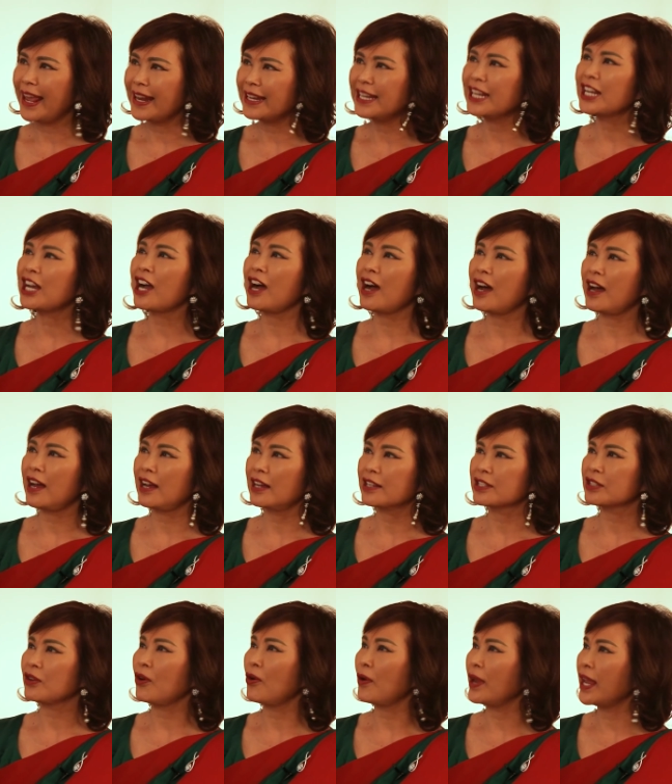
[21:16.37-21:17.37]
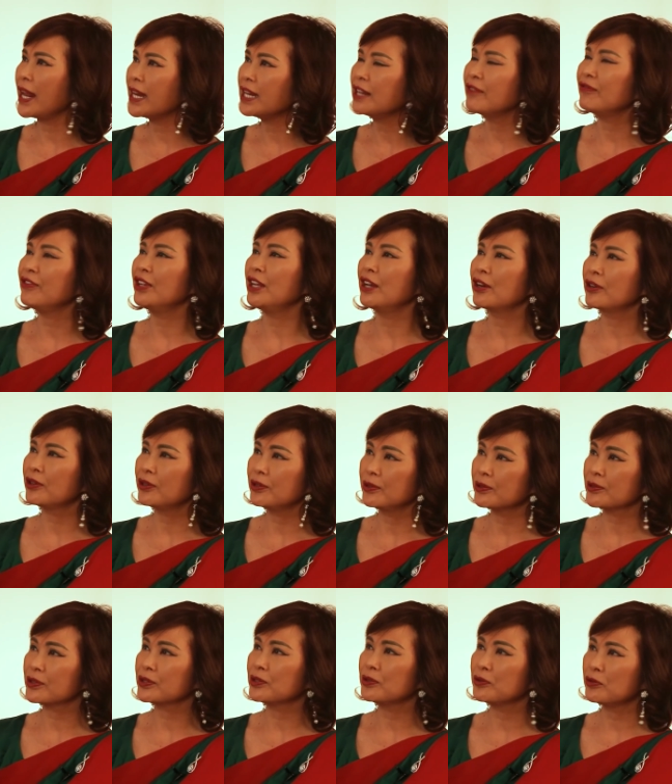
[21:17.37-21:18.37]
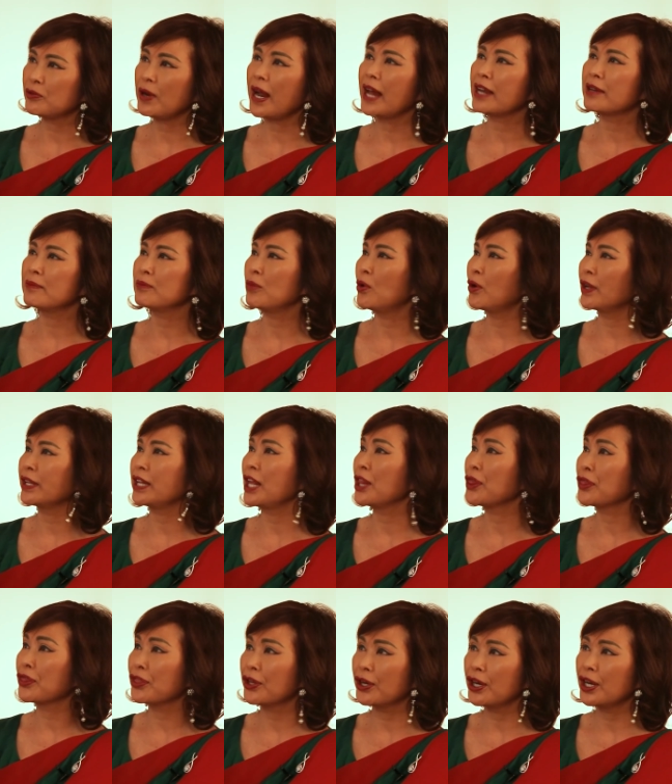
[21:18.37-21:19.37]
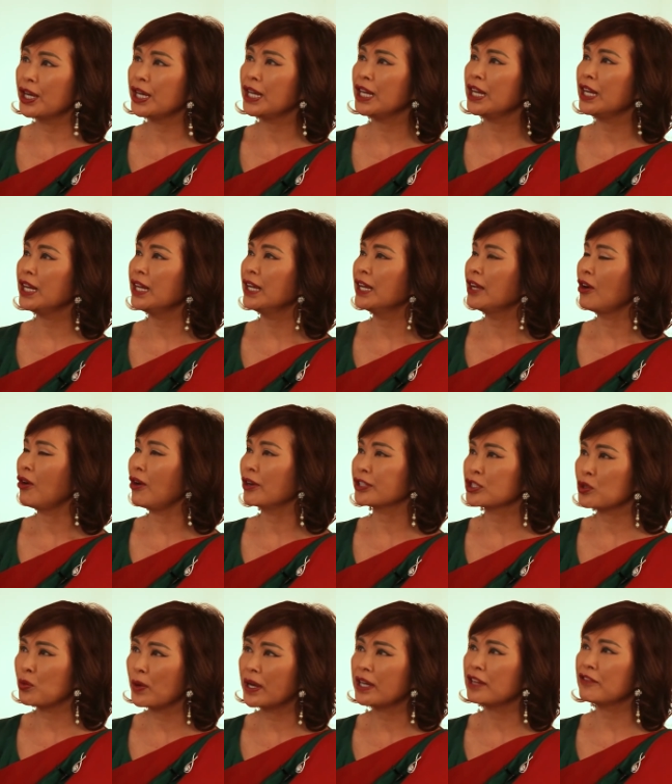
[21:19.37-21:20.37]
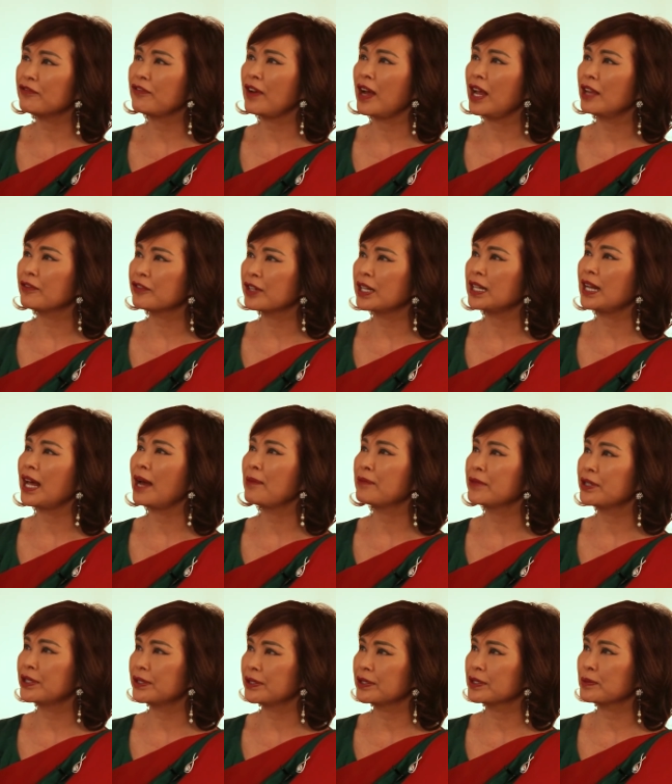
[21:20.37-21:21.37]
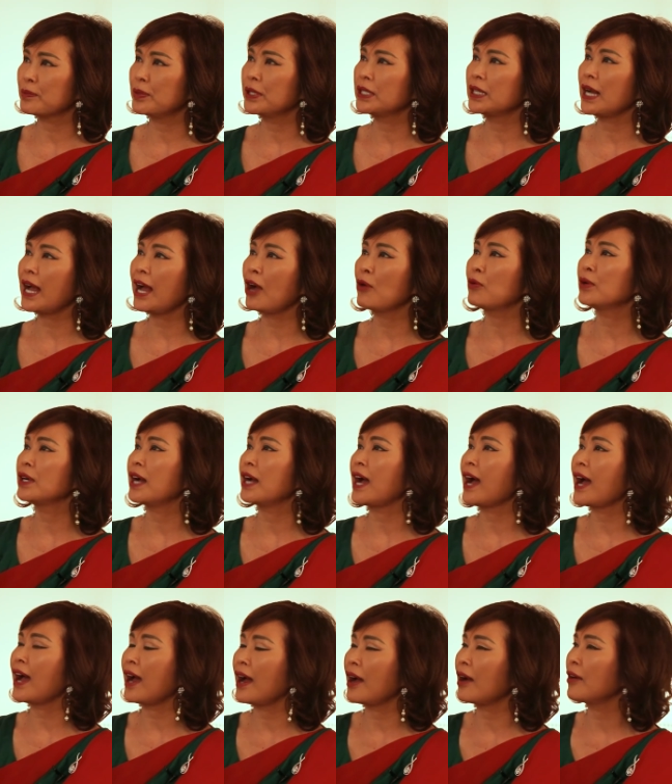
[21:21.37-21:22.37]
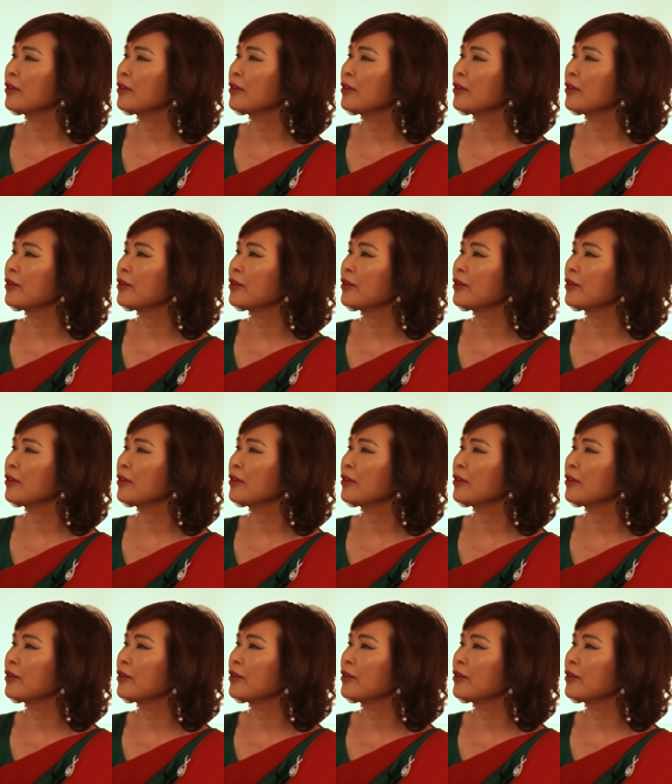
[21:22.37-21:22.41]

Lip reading: any cars or any vehicles to run more than 30 or 25 kilometers per hour